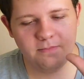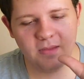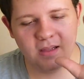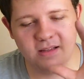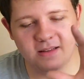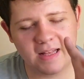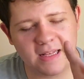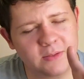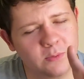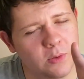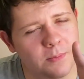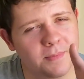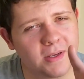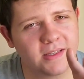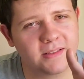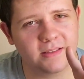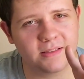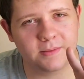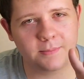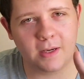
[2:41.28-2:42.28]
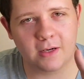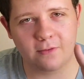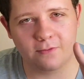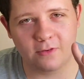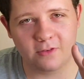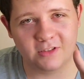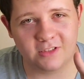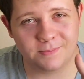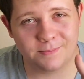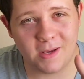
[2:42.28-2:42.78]
That's what makes this
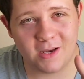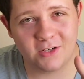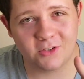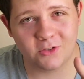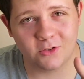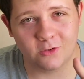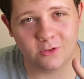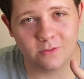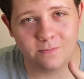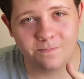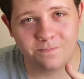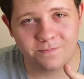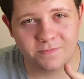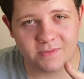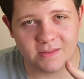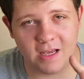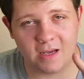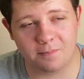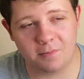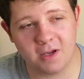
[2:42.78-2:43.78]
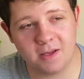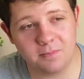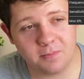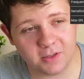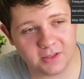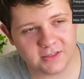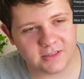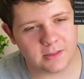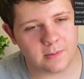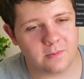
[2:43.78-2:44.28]
microphone special. Now I'm going to
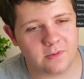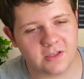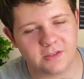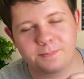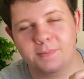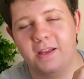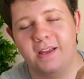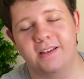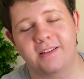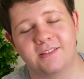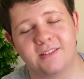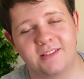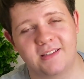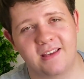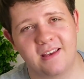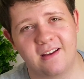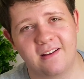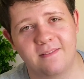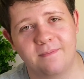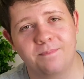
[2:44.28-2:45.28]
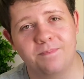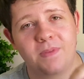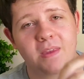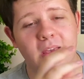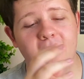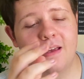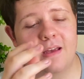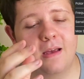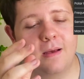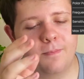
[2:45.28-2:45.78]
put some of the specs here,
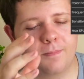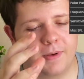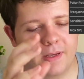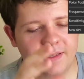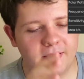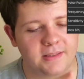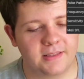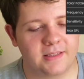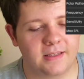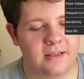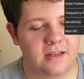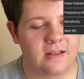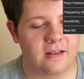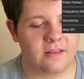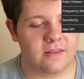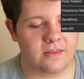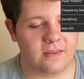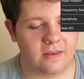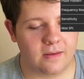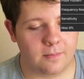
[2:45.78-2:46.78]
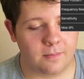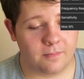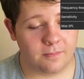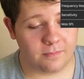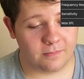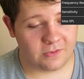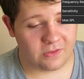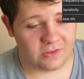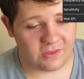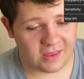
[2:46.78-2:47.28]
but the
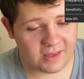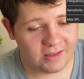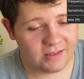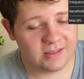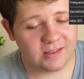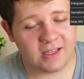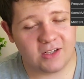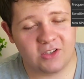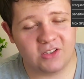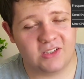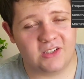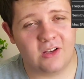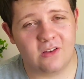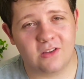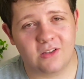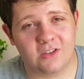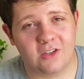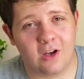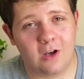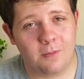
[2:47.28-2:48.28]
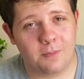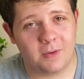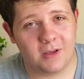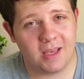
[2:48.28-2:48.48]
things that you see on the top